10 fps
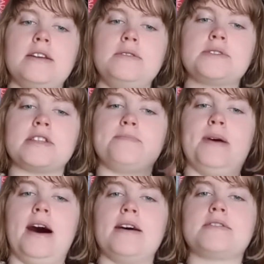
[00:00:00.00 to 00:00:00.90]
was at the
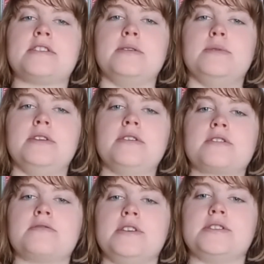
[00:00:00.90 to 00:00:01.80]
party with the other
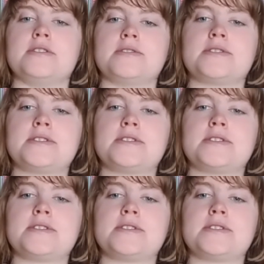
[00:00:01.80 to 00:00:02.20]
creatures,